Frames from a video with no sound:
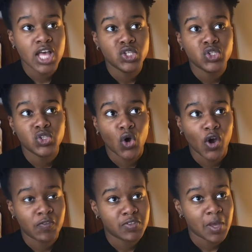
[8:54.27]

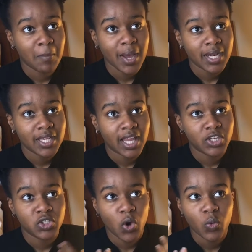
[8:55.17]
So if somebody,
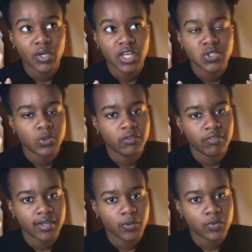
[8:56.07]
like, don't get too
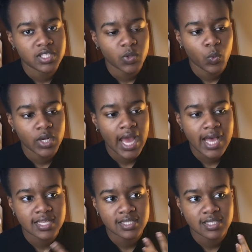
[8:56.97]
offended when someone
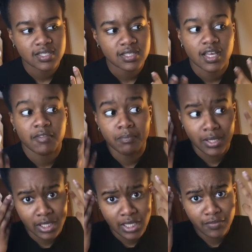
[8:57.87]
has a
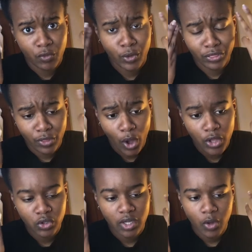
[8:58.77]
belief or a thought
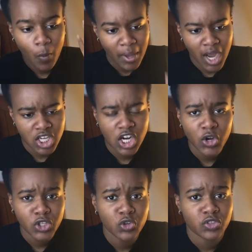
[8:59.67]
and you're like, oh my gosh, how
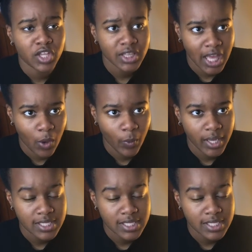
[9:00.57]
can you think that way?